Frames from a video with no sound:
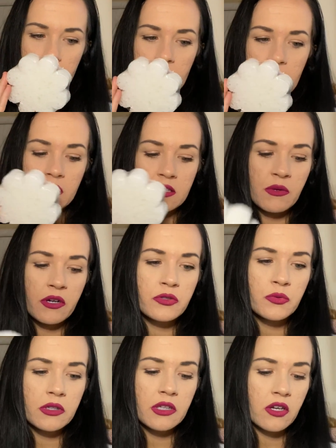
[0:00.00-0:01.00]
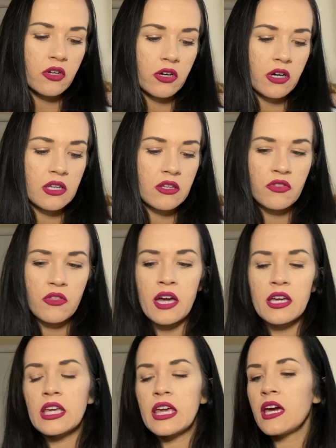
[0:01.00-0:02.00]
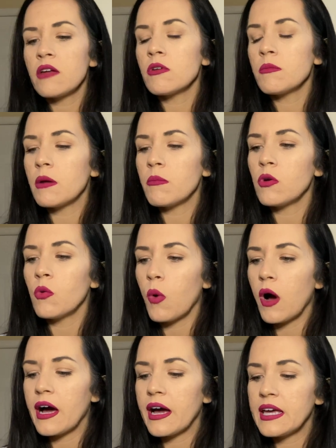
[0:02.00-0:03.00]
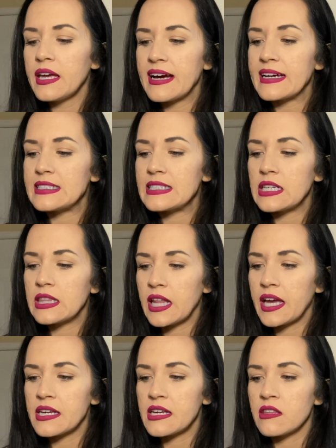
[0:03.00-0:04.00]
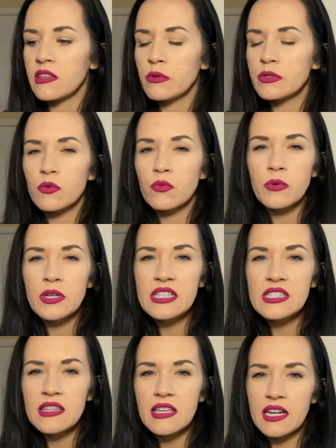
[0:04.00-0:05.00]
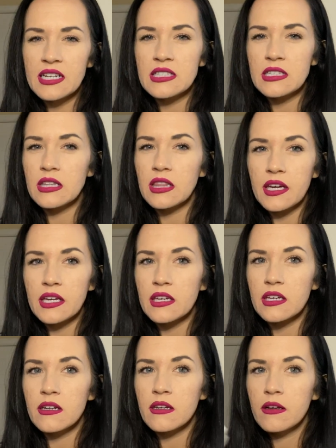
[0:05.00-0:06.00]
It smells really good. I can't remember why I didn't like it. There was a reason that I didn't like it.